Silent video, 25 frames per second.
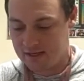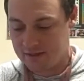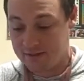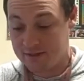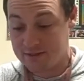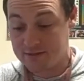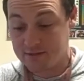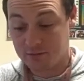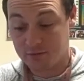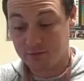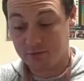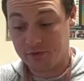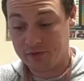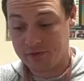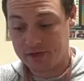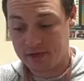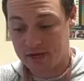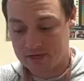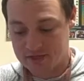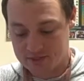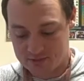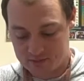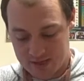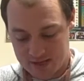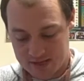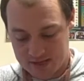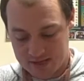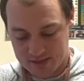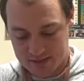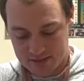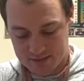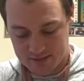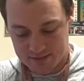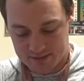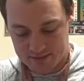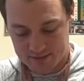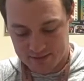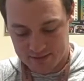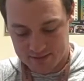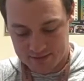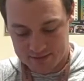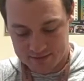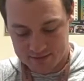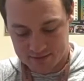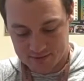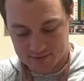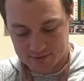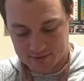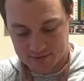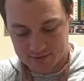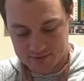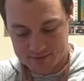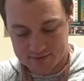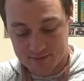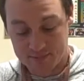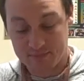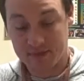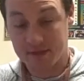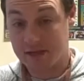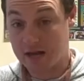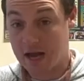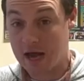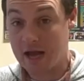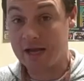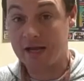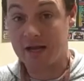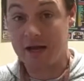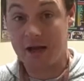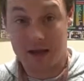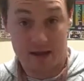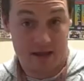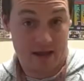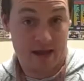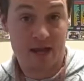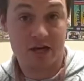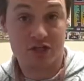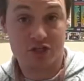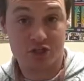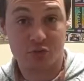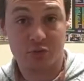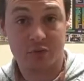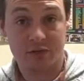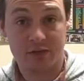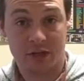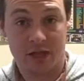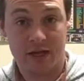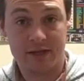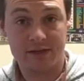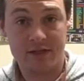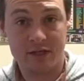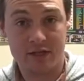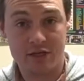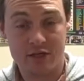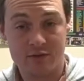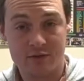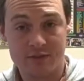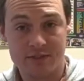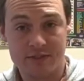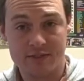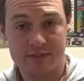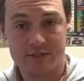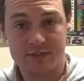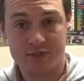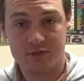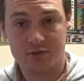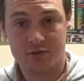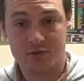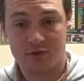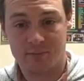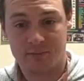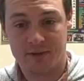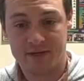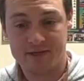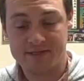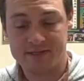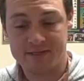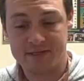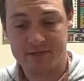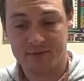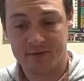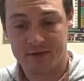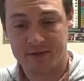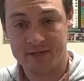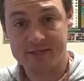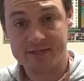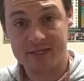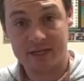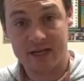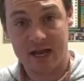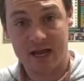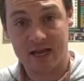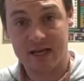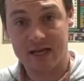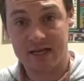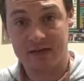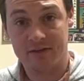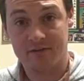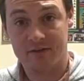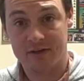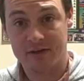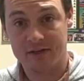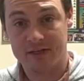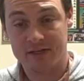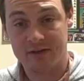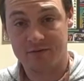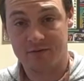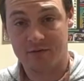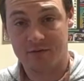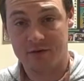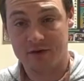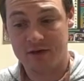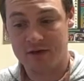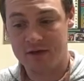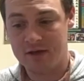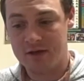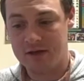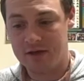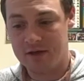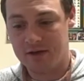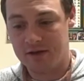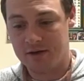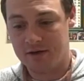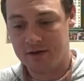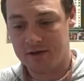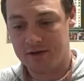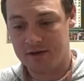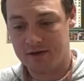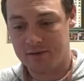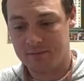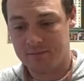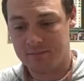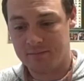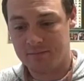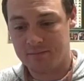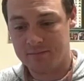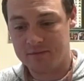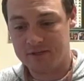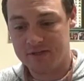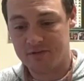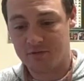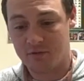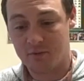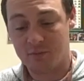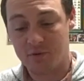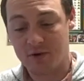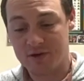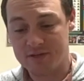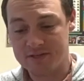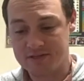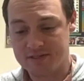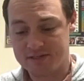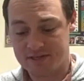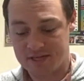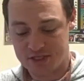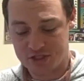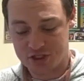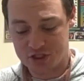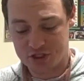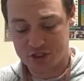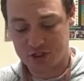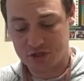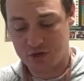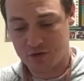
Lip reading: These are really nice bait. These are something that I actually would like to use this year on my sea rigs to kind of give a different presentation.